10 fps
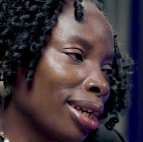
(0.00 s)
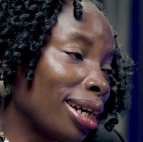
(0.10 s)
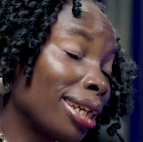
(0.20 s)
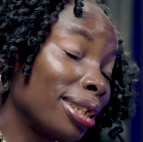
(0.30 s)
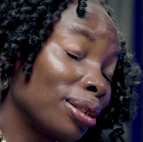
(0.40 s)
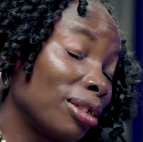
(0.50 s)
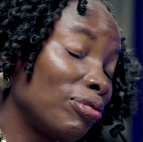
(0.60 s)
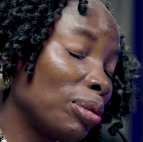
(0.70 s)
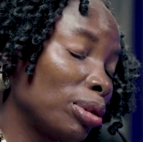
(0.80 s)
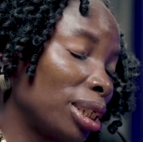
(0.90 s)
I like to give
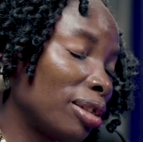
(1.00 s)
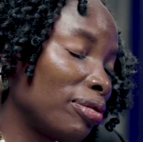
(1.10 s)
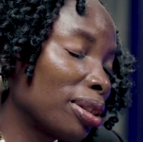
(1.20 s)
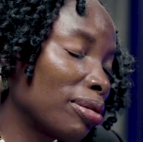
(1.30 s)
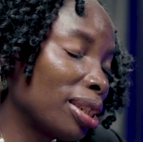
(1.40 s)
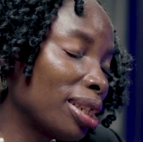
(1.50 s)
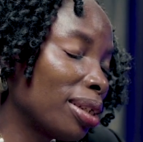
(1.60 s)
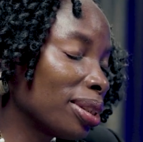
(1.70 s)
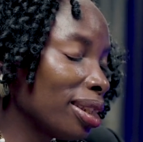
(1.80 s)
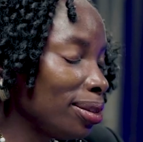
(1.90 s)
people benefit of the
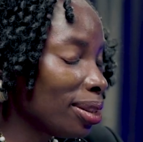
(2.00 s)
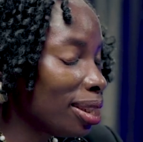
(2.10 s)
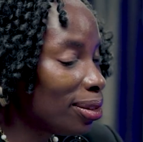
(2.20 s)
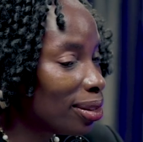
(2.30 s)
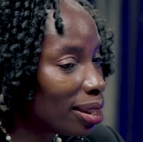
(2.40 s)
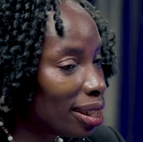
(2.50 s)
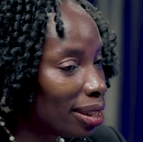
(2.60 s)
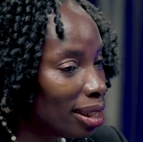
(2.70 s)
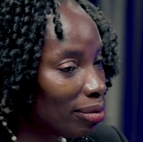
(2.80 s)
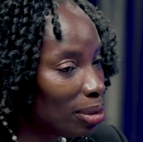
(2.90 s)
doubt. Education
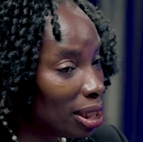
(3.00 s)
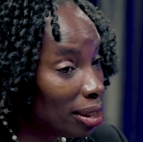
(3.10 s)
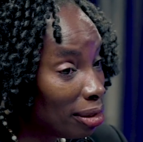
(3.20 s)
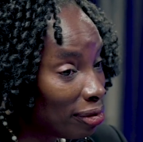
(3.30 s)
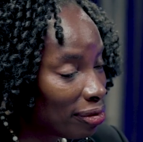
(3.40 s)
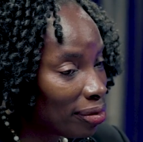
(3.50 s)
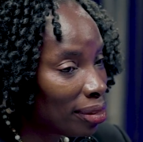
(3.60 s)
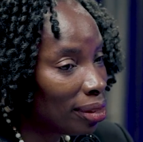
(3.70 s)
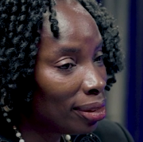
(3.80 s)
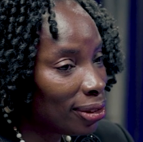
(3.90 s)
can never be enough.
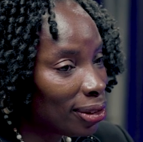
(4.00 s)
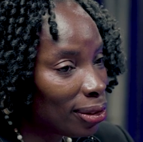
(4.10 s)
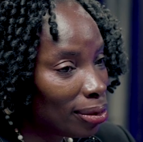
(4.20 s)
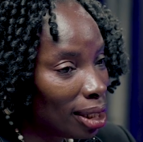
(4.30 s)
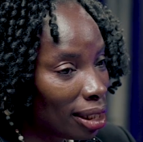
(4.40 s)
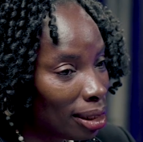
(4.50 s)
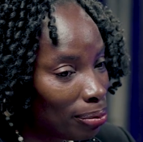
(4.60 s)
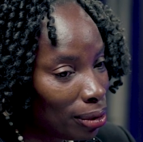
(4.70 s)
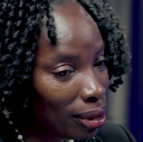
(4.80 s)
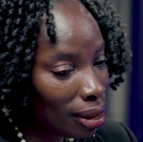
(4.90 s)
So they can
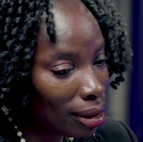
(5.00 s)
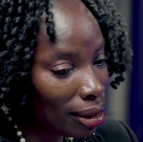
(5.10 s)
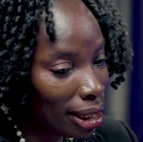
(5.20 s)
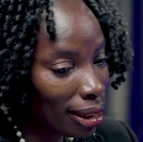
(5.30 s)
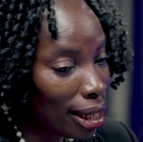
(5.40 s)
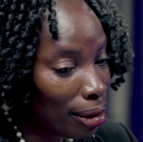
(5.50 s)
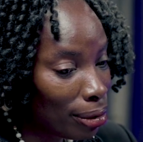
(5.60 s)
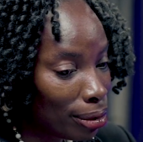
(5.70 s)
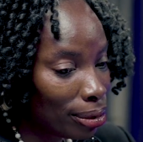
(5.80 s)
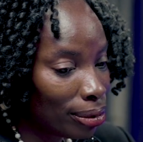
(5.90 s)
put an
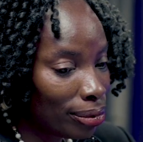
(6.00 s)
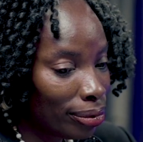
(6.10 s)
arrow,